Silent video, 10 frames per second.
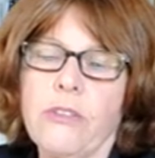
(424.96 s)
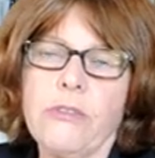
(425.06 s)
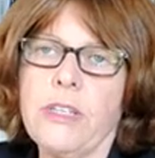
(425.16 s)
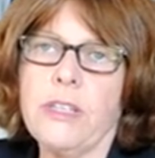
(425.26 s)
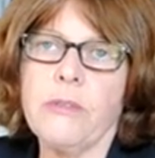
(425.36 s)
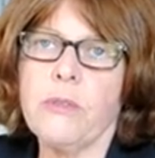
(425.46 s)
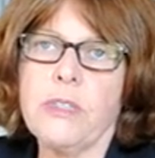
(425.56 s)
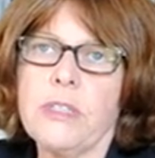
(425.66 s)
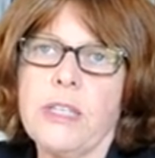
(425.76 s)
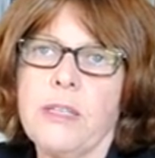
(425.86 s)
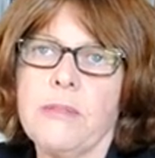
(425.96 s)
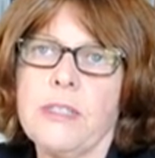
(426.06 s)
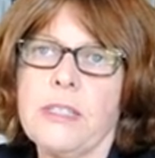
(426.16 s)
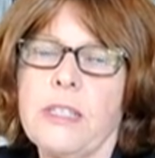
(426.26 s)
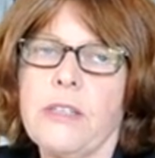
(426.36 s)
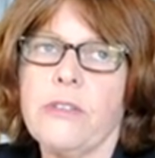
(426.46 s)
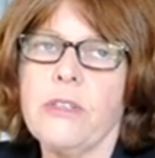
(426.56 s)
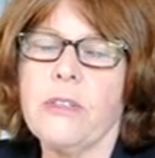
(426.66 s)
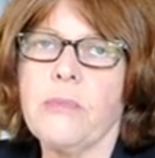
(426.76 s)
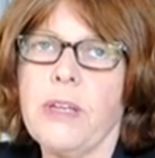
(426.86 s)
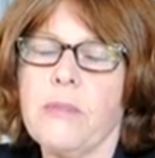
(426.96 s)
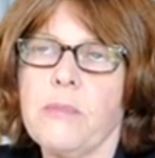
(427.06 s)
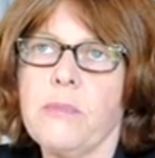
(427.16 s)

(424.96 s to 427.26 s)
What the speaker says: not really that we wanted to keep it a secret, but